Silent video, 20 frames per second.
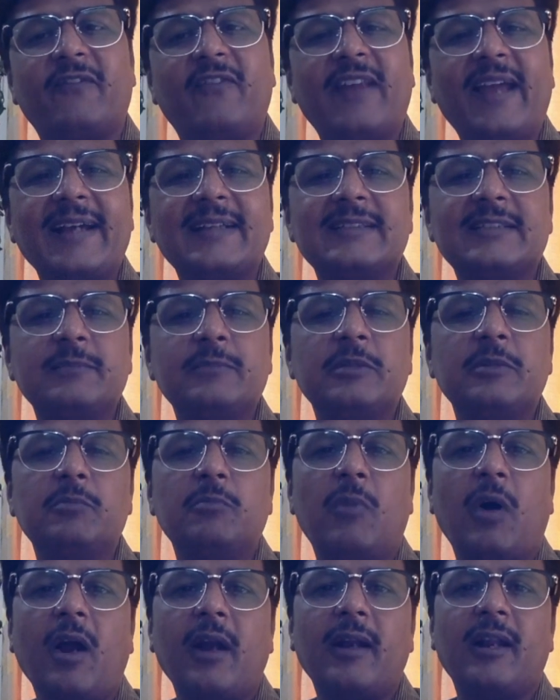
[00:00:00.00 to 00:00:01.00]
flexible
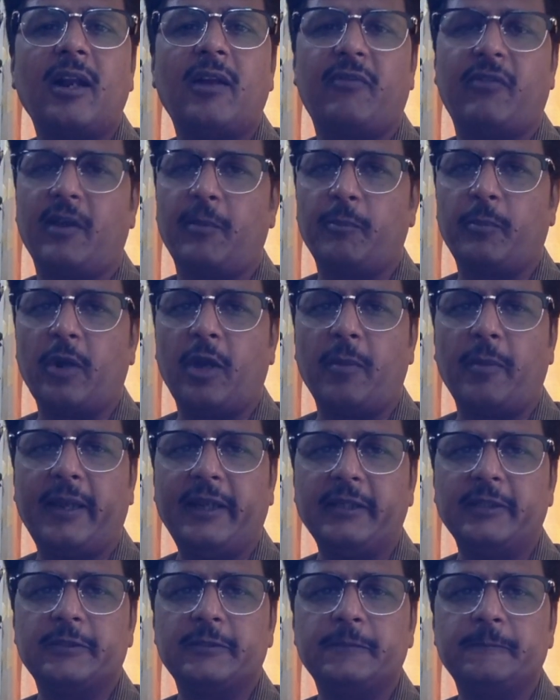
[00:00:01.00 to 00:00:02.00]
model of
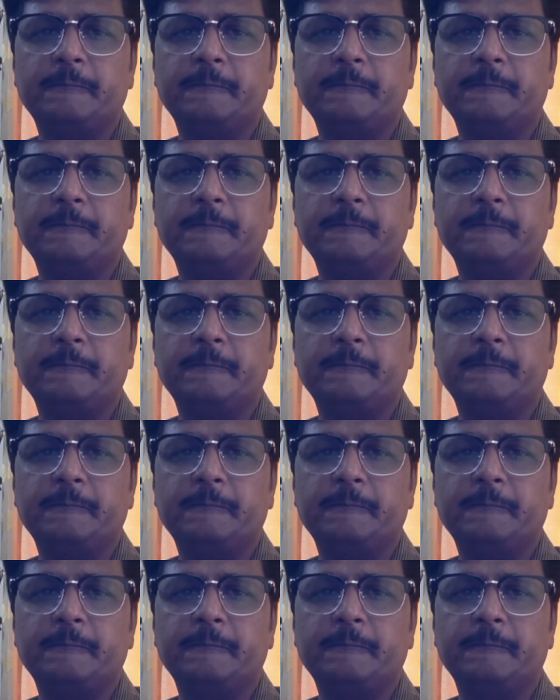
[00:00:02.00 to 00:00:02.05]
employment